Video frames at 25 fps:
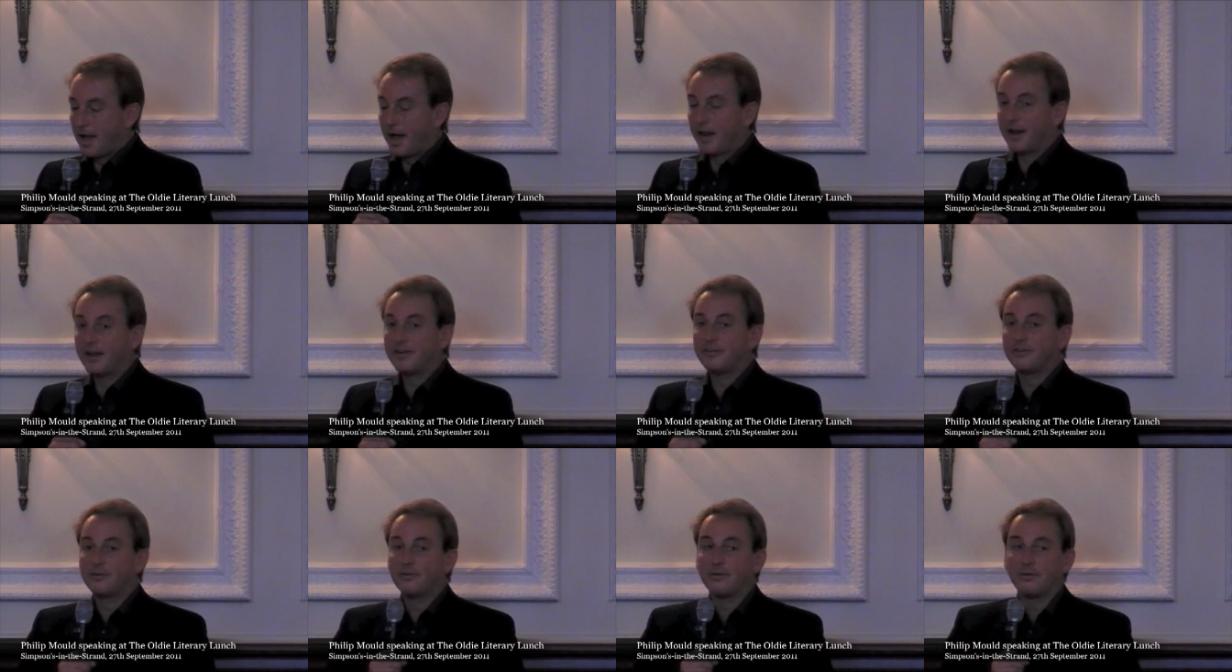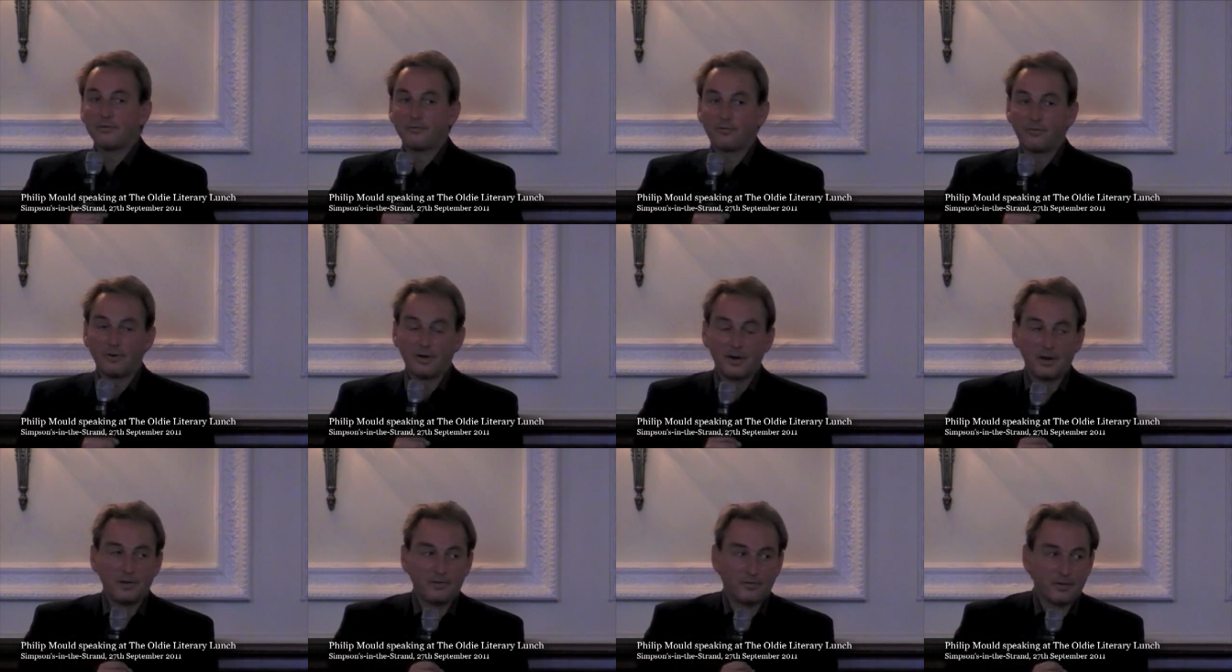And I do it
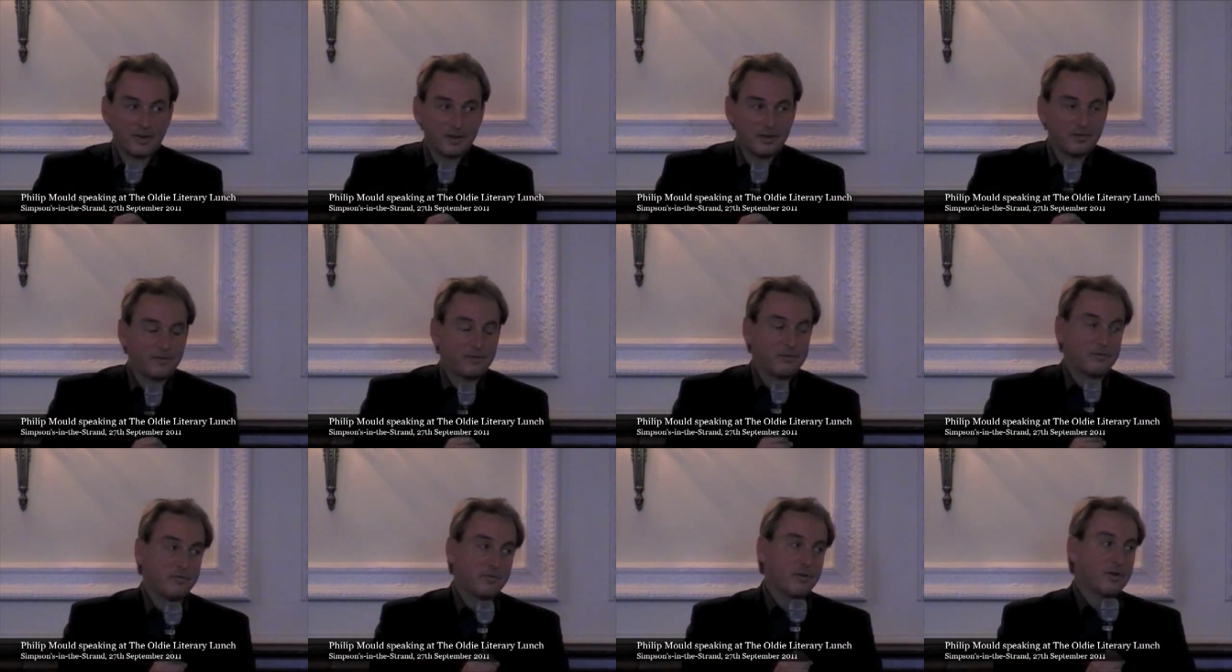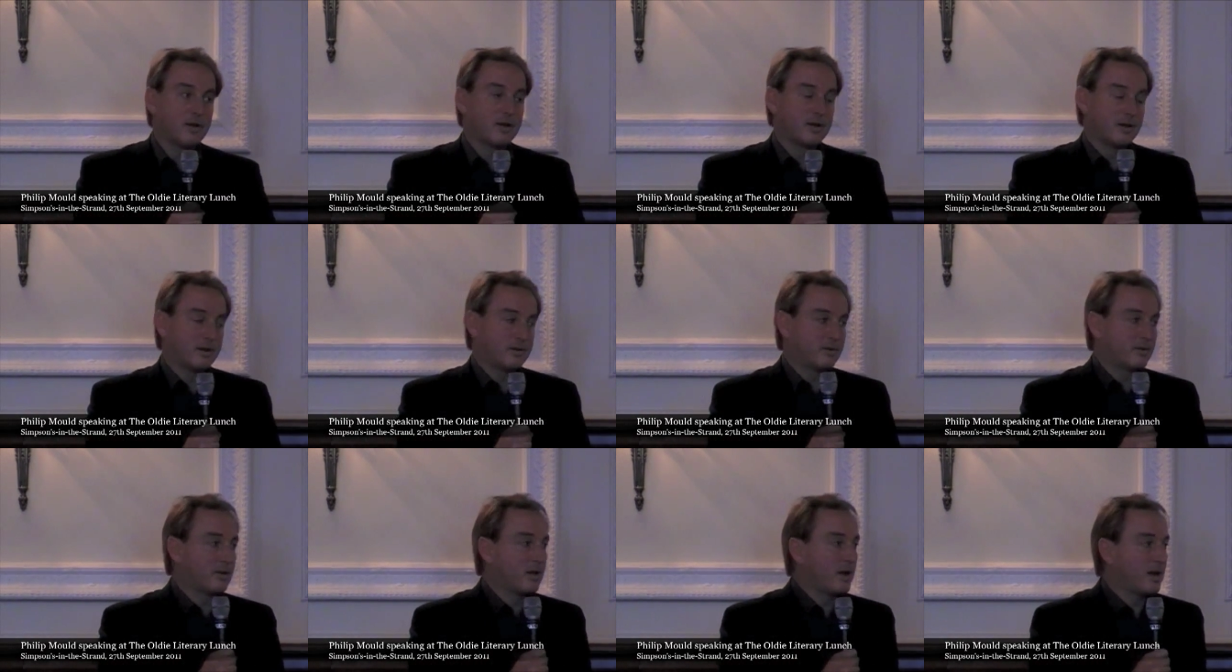for a living, as you've
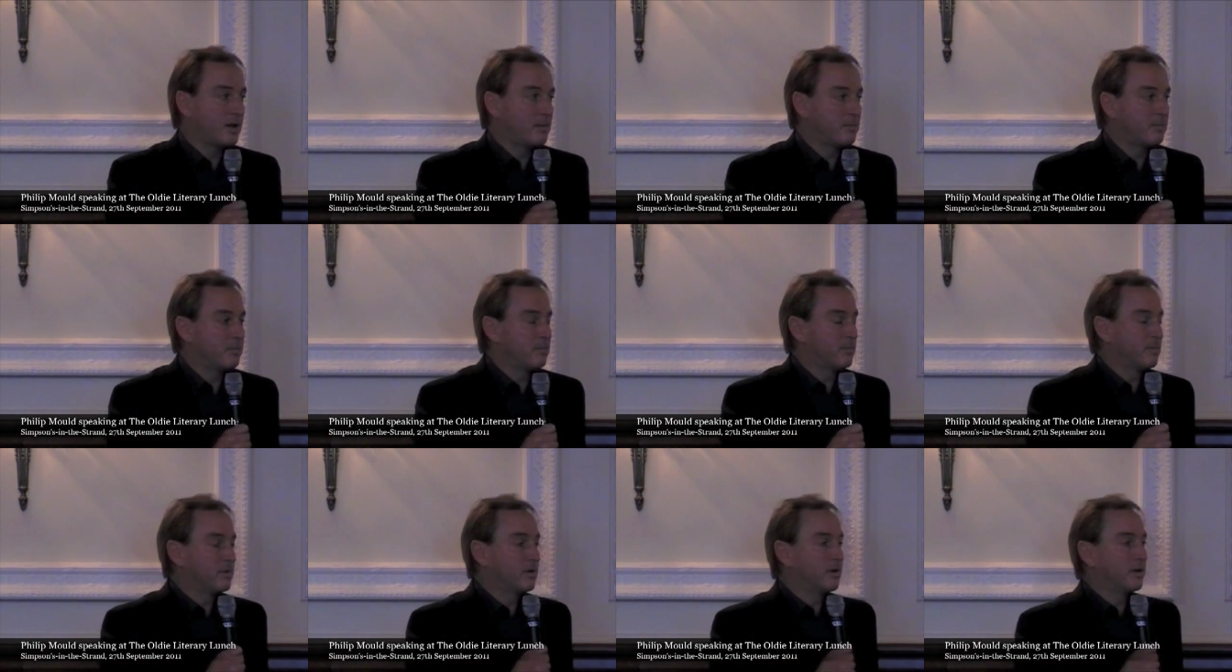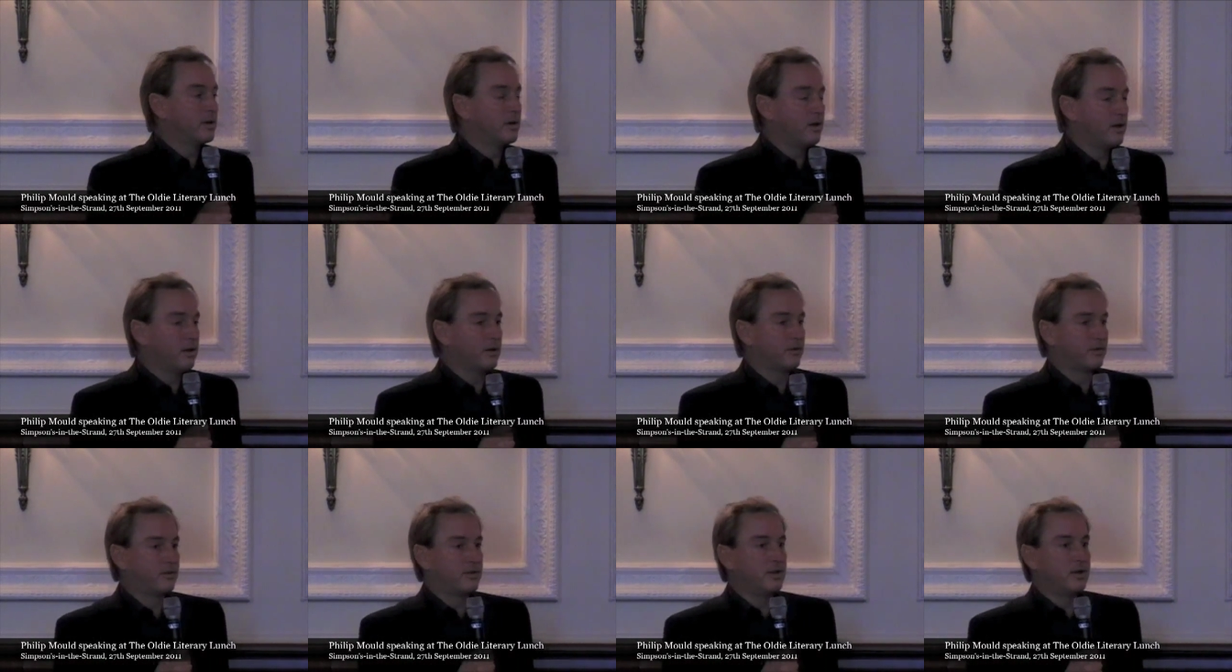heard. I'm an
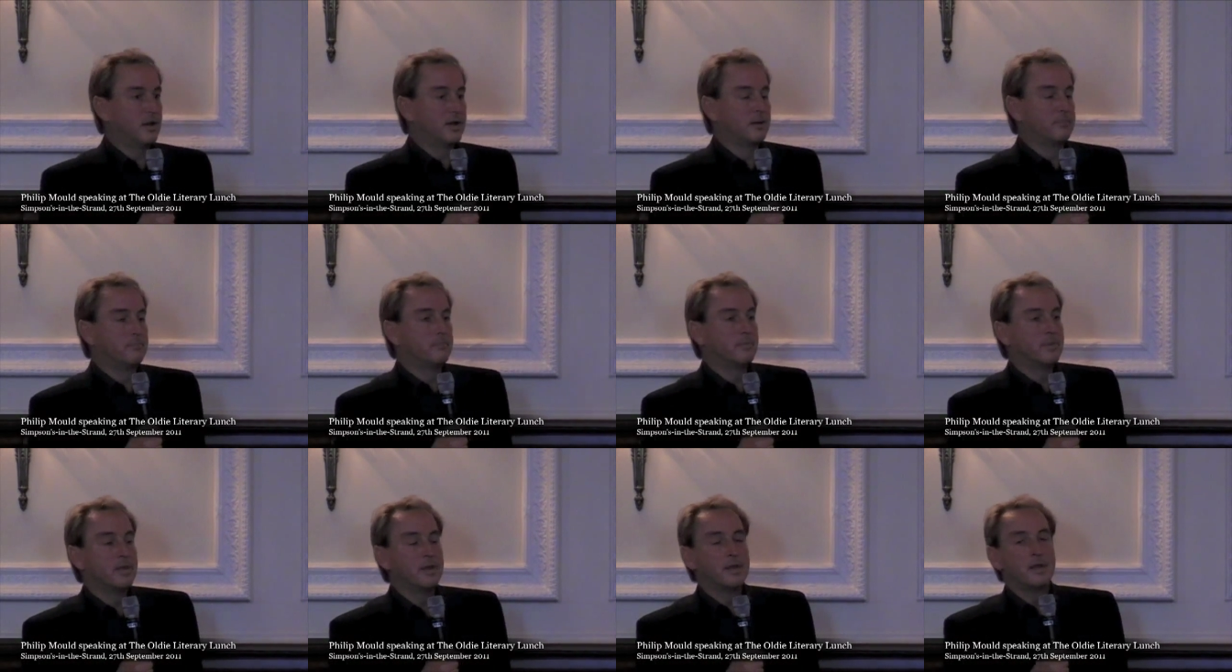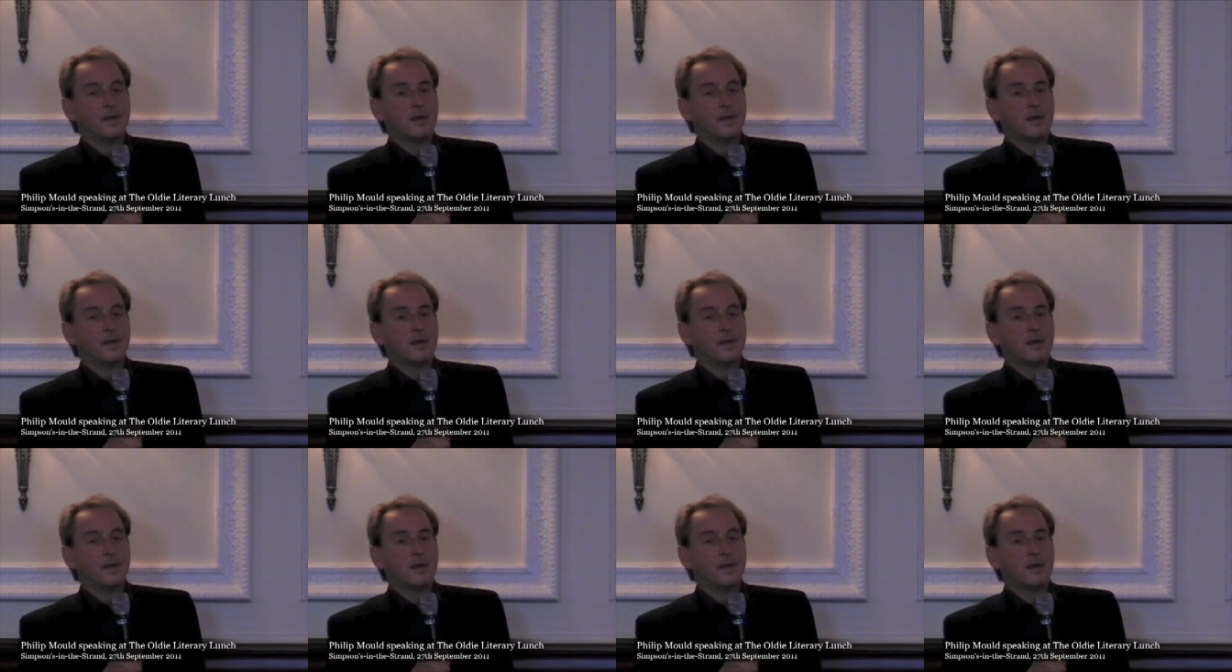art dealer.